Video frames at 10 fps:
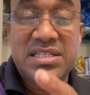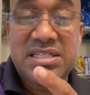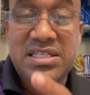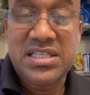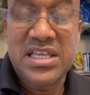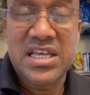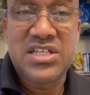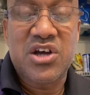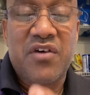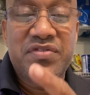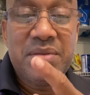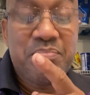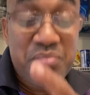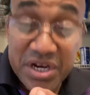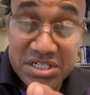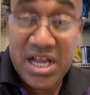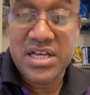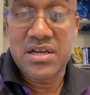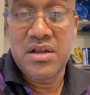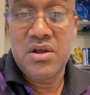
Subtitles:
stage of depression.